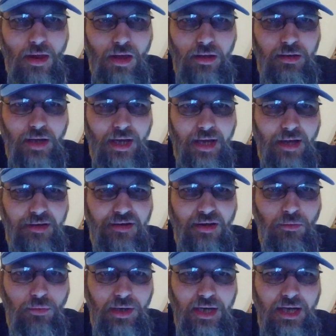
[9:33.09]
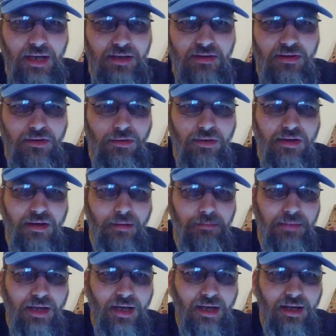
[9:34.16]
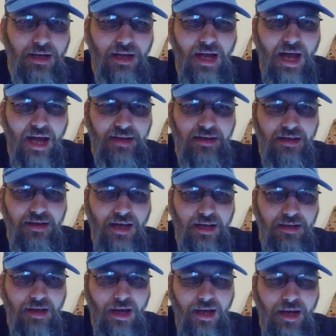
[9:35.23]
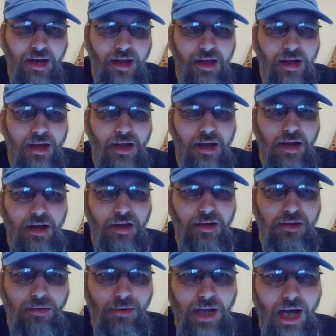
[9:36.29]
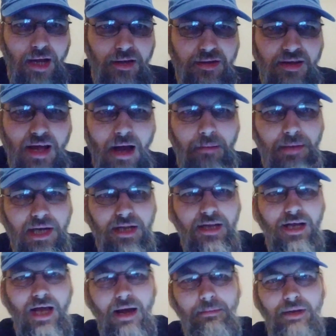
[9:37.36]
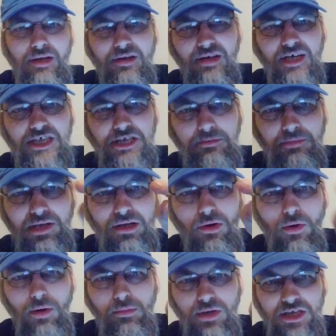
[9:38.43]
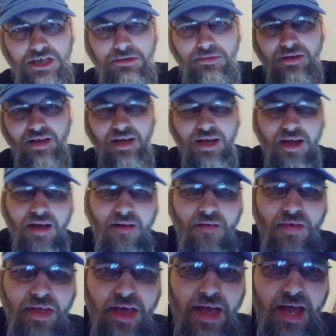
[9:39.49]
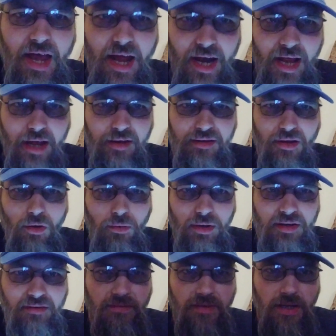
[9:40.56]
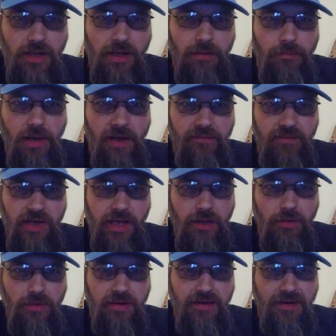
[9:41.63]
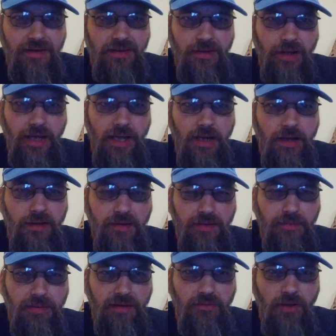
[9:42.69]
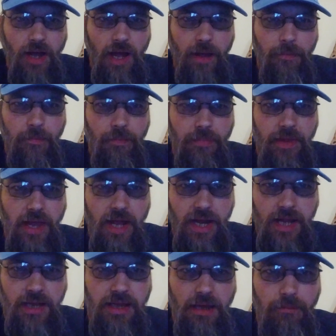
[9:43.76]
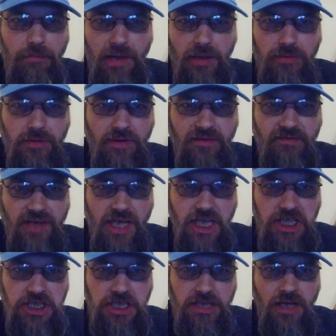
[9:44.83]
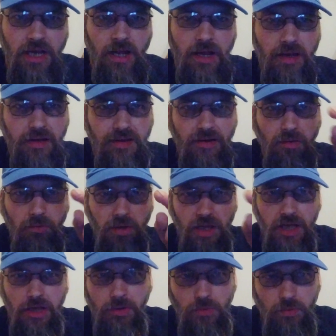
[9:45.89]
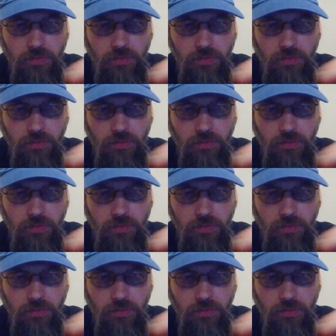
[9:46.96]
like I said, we need to do something at the deadline. So, guys, comment in the comment section below on what you think. And as always, if you like my videos, like, subscribe, and hit that bell notification so you